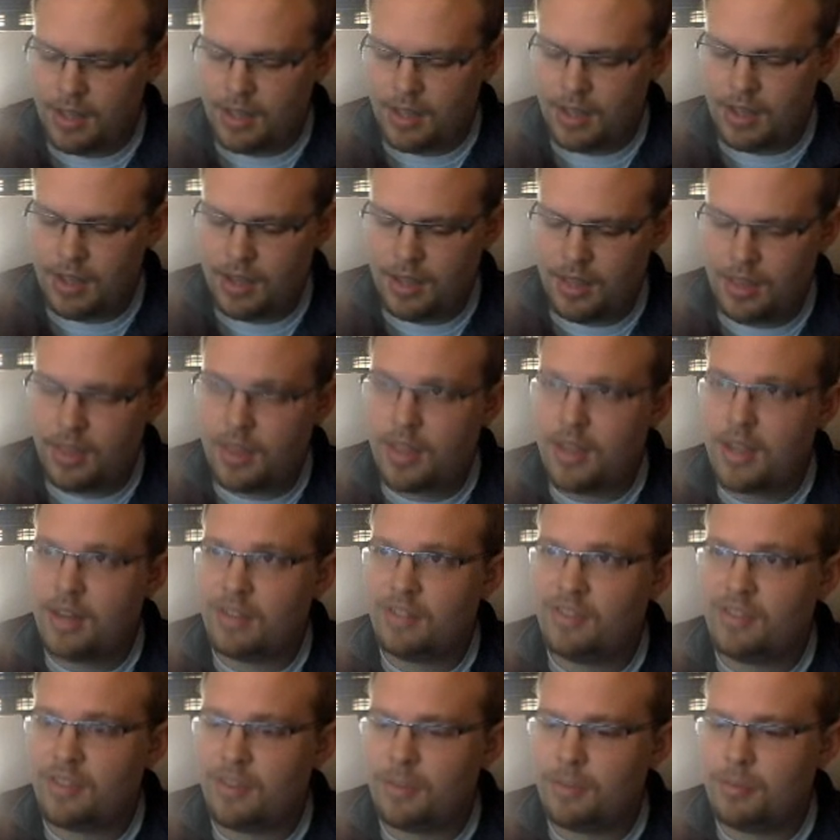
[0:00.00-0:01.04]
And then
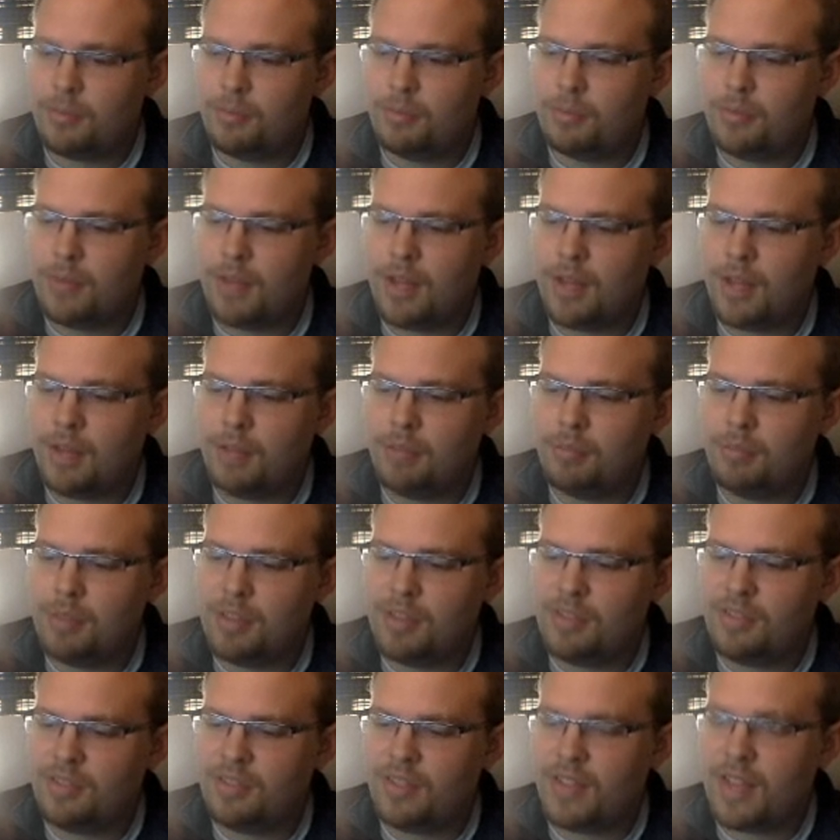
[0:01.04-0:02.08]
from
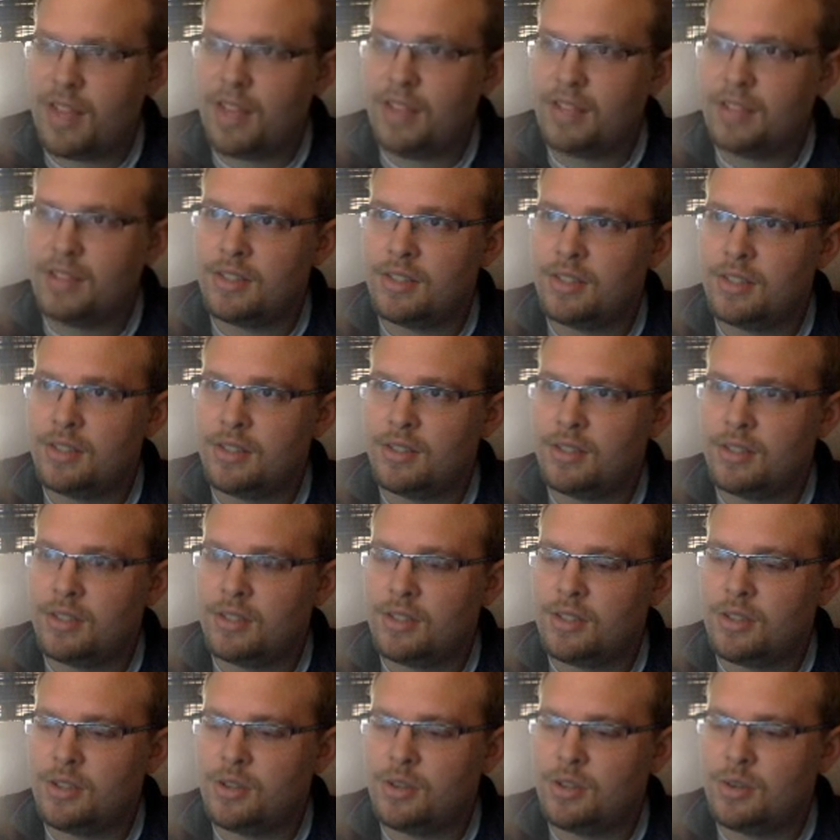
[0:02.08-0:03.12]
B flat
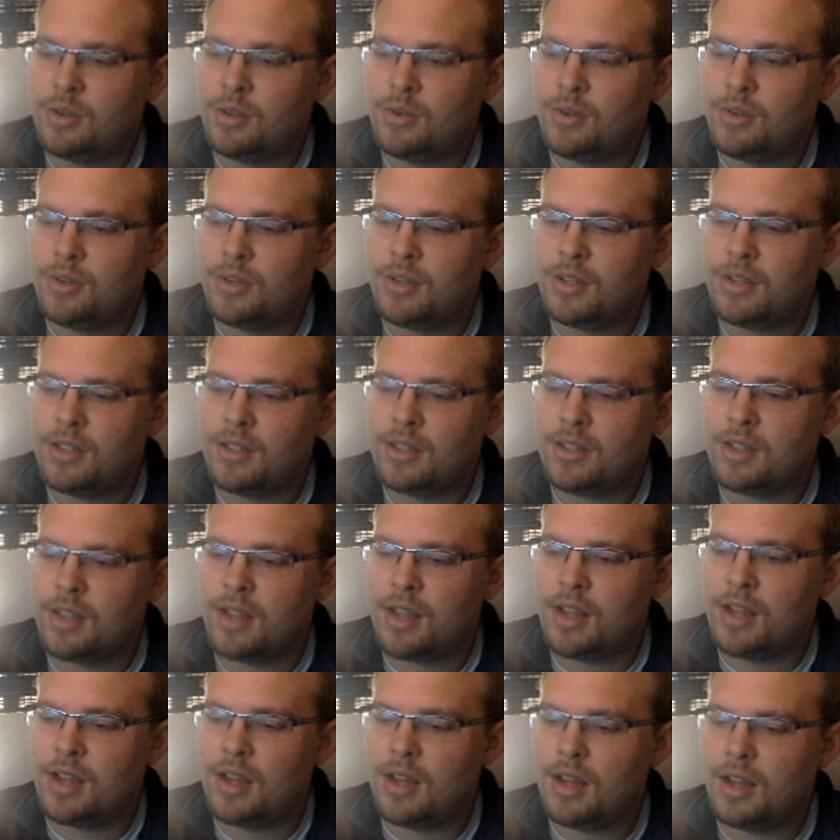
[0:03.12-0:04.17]
to
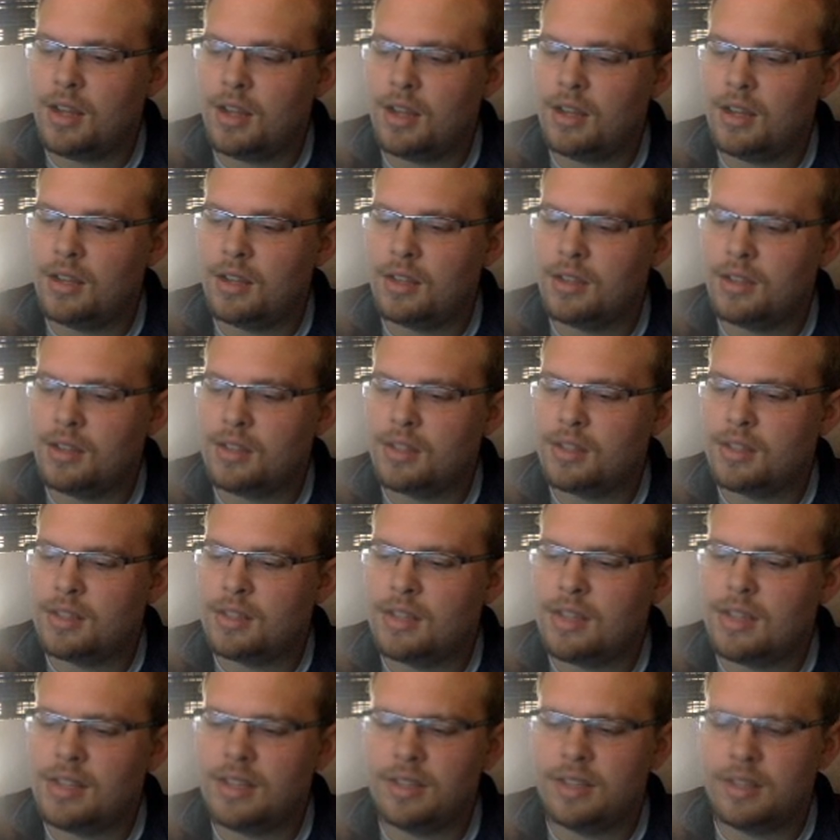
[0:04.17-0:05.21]

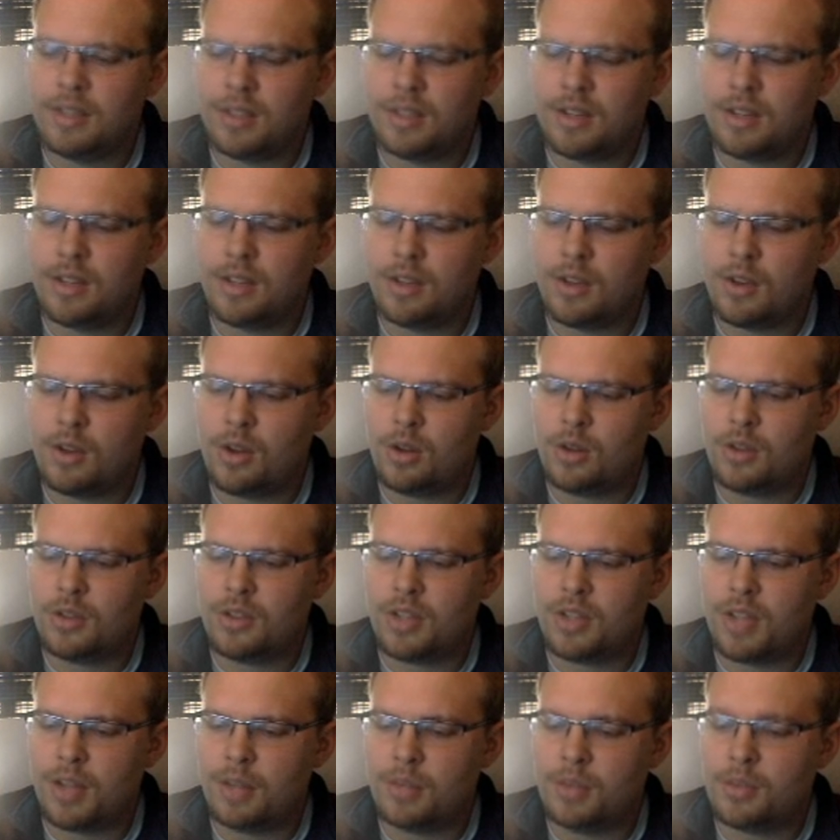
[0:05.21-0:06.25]
C is another whole
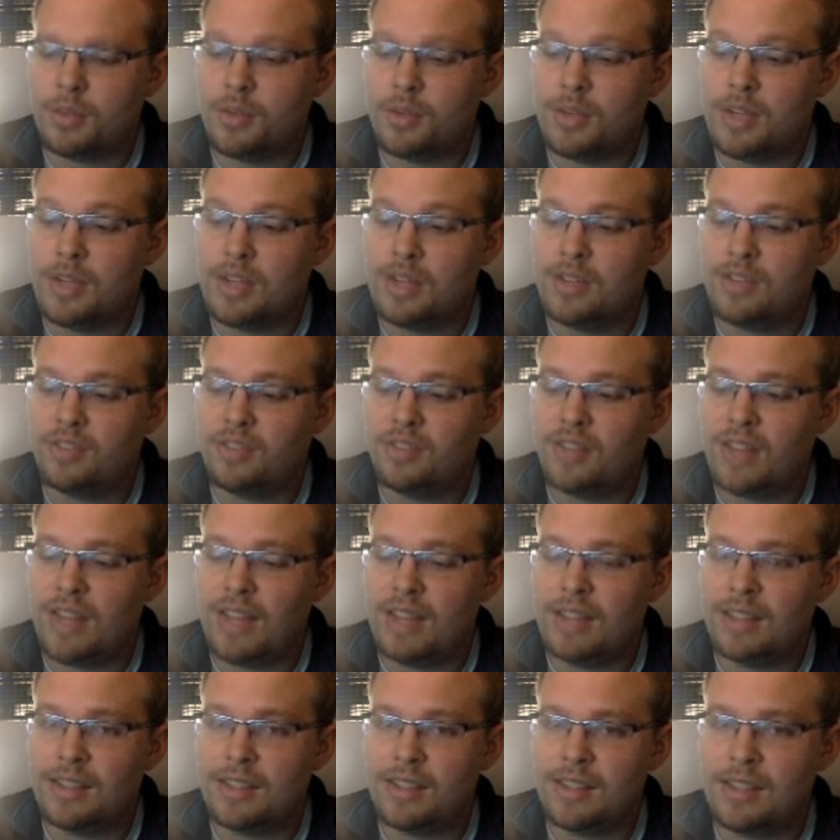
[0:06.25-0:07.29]
step, so we need to
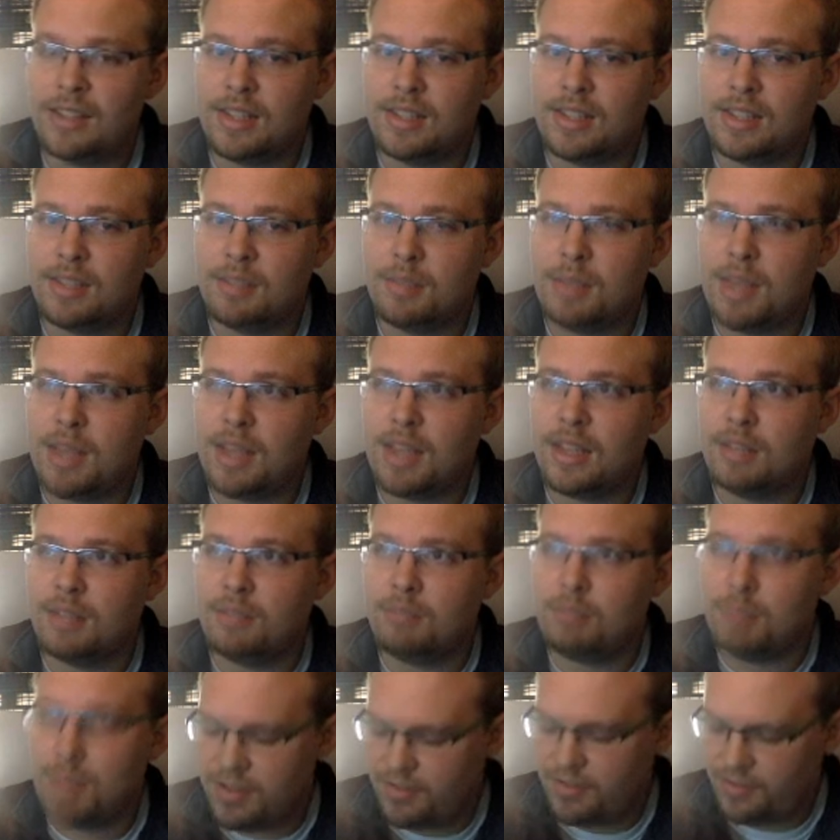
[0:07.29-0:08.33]
flat the C to make
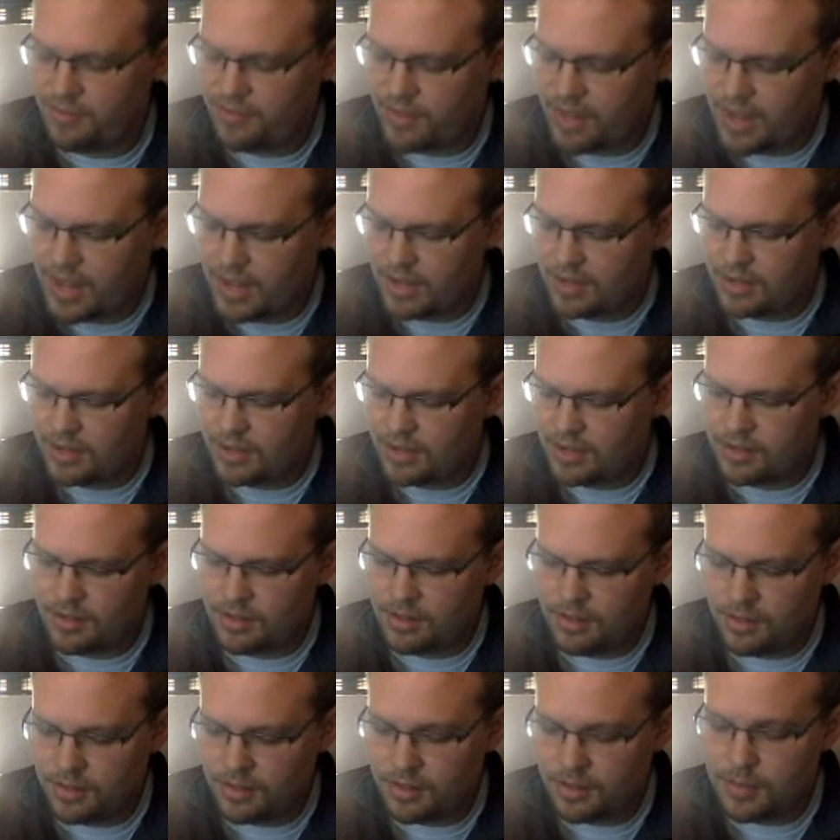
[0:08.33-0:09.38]
it B flat,
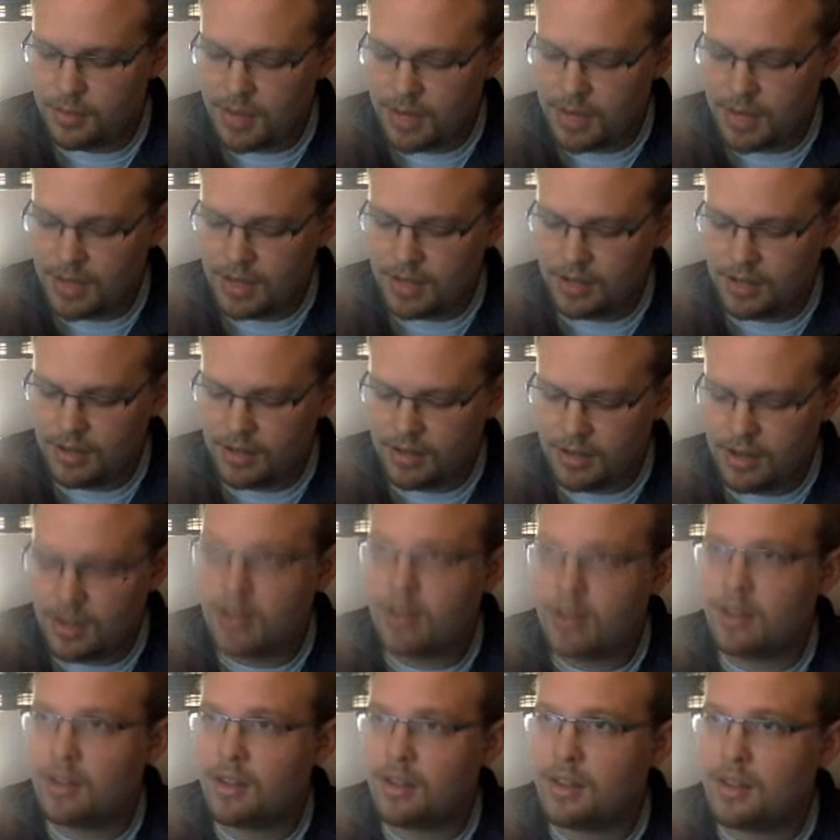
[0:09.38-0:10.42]
or to make it,
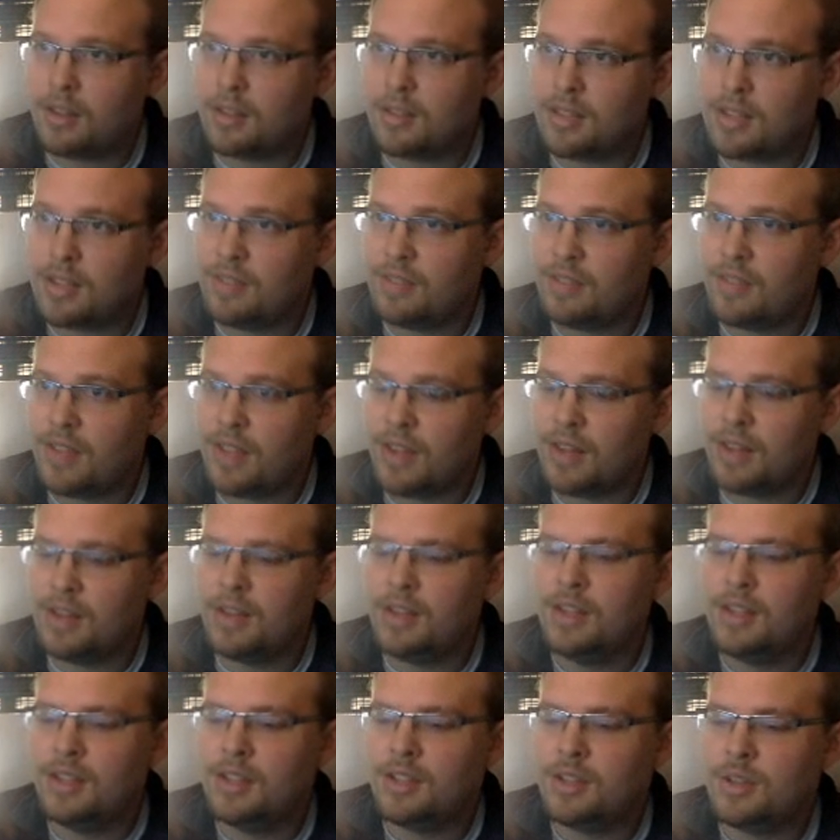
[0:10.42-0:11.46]
C flat.
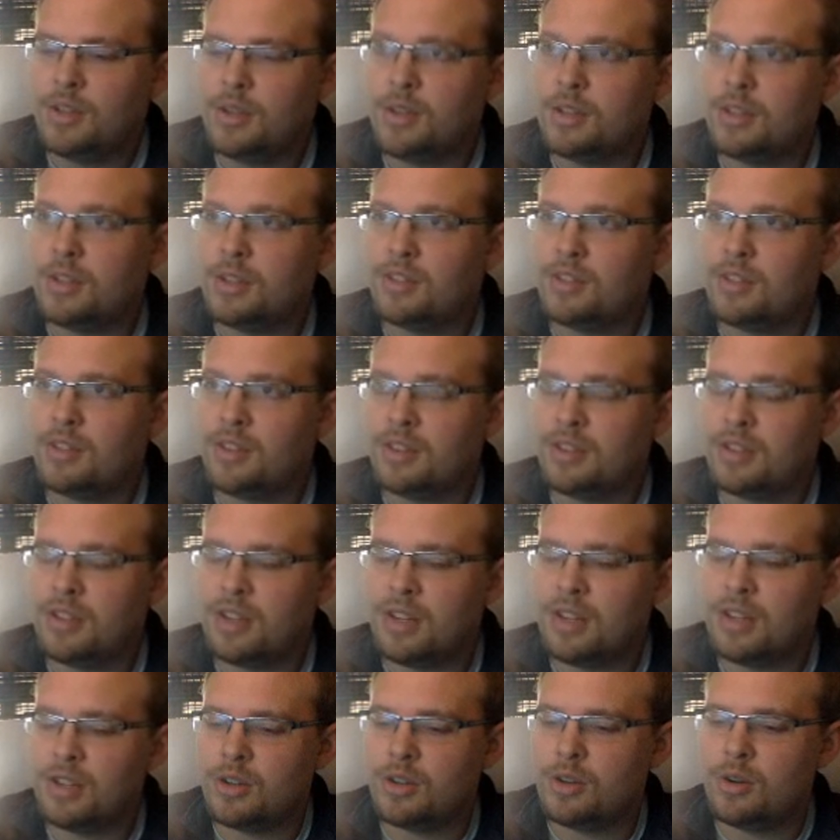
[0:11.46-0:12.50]
So here's our first
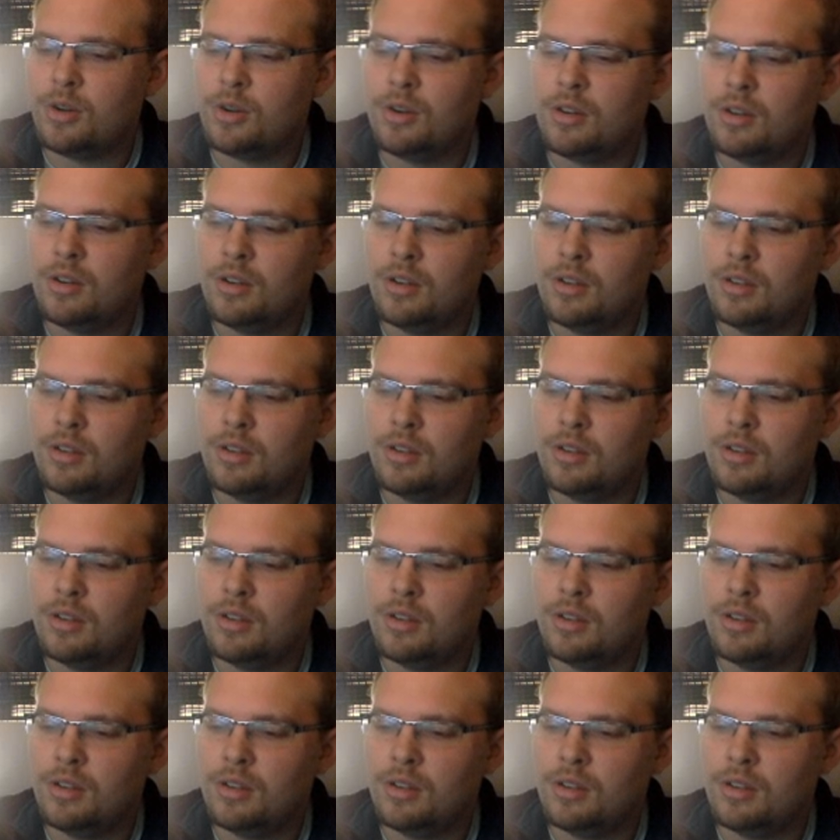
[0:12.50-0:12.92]
tetrachord.